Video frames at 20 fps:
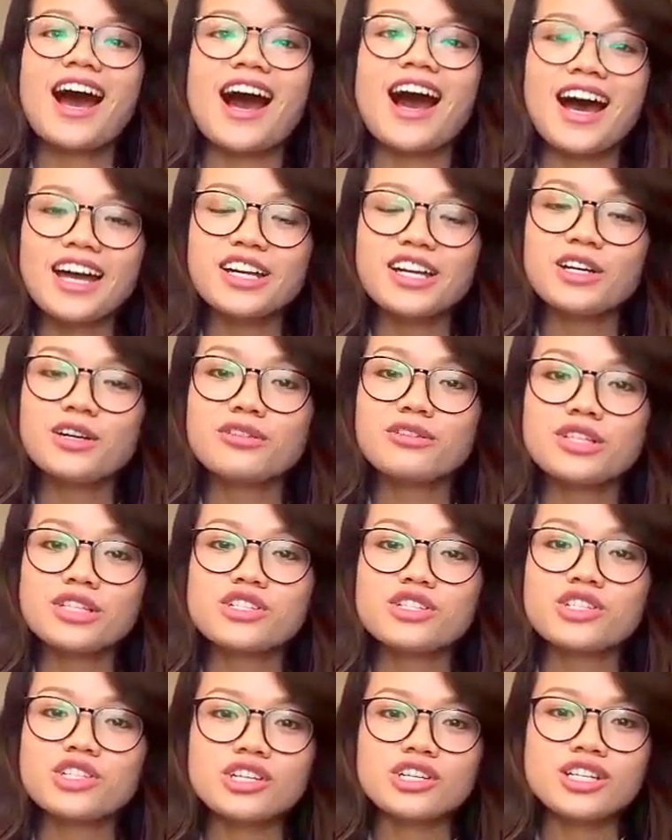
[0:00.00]
I know
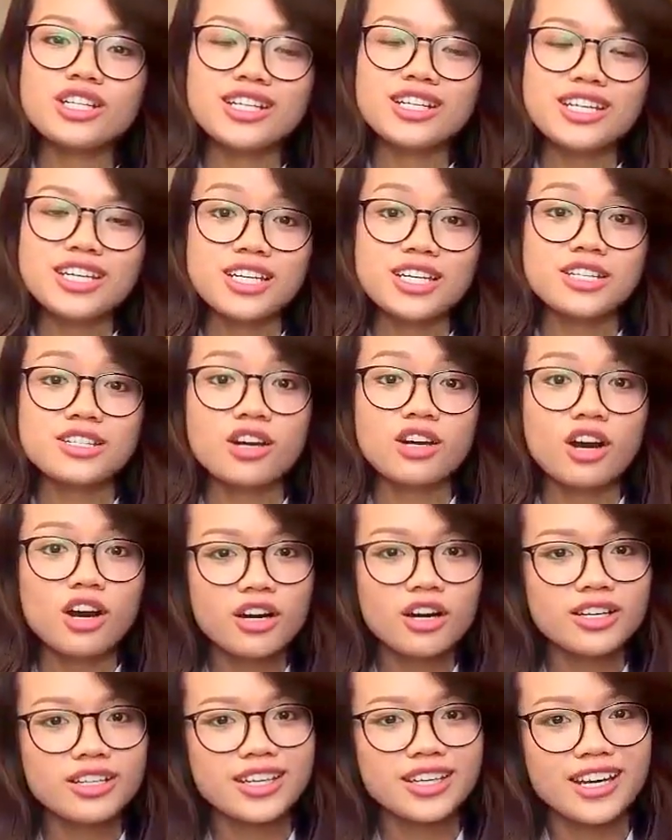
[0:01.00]
this journey is
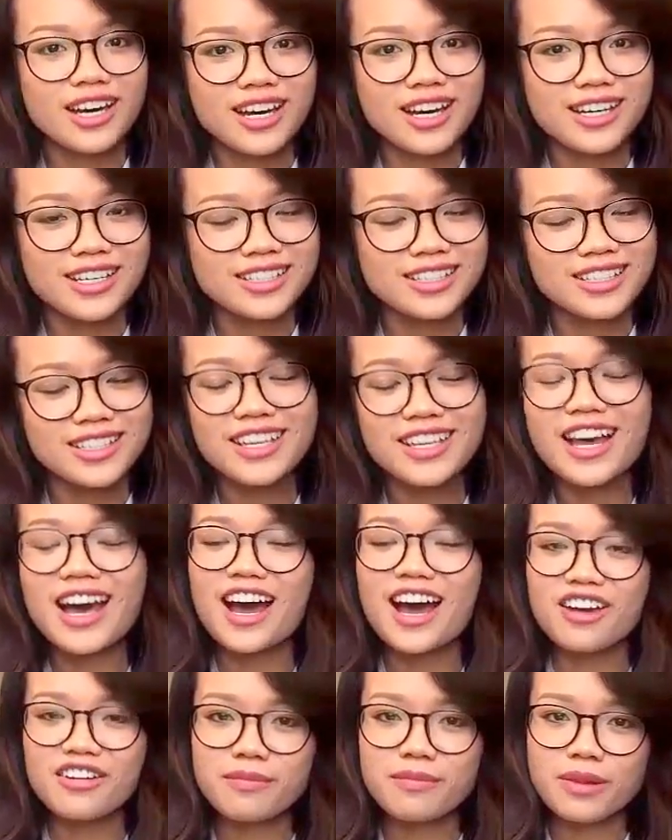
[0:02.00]
hard, guys.
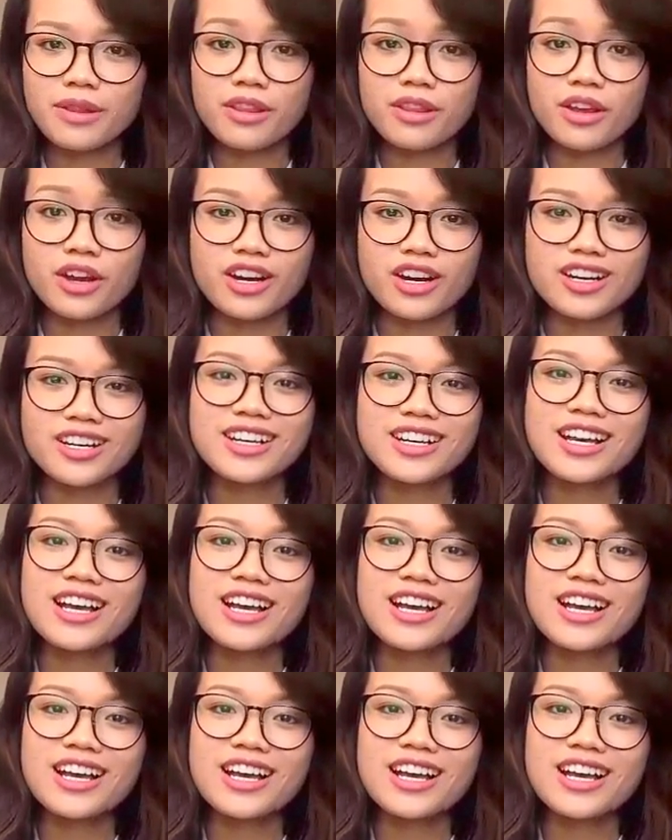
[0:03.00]
I've been there.